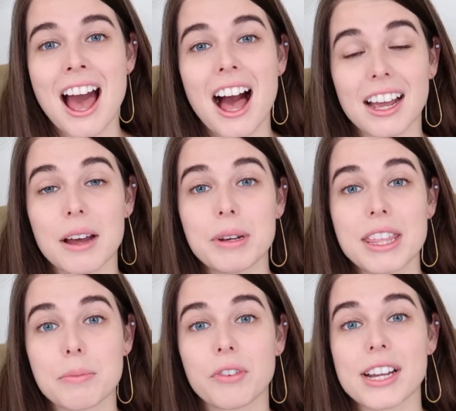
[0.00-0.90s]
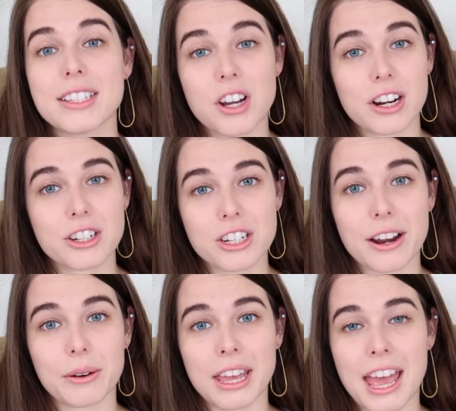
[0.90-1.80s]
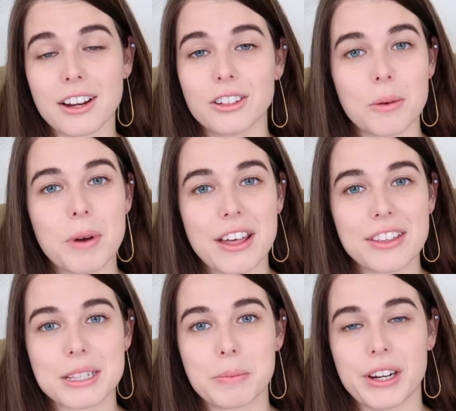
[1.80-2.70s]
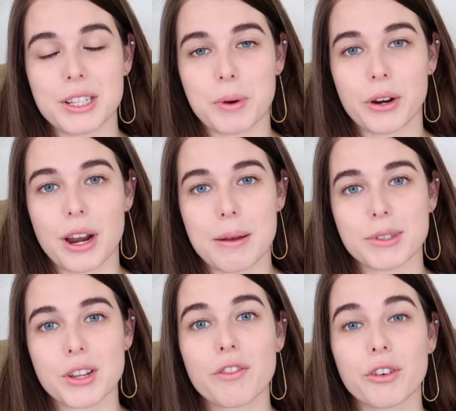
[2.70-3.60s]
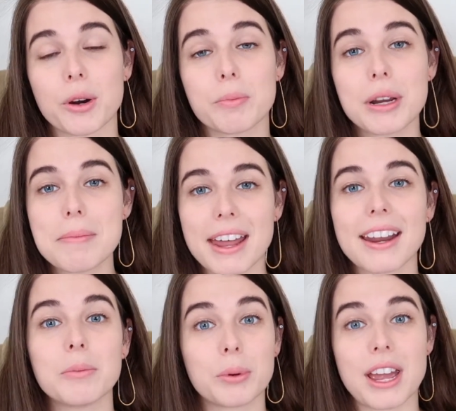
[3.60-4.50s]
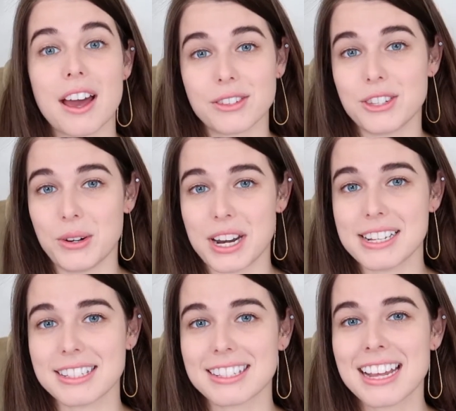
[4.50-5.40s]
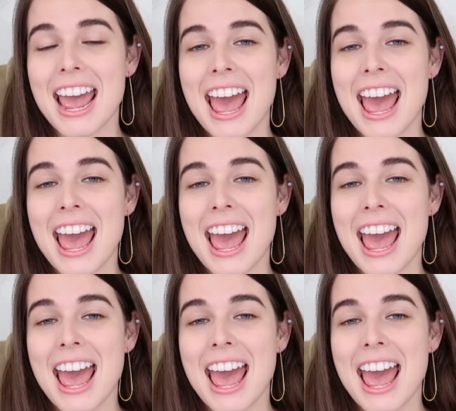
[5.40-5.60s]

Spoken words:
a company that provides doctor shadowing and global health experience programs for pre-med and pre-health students.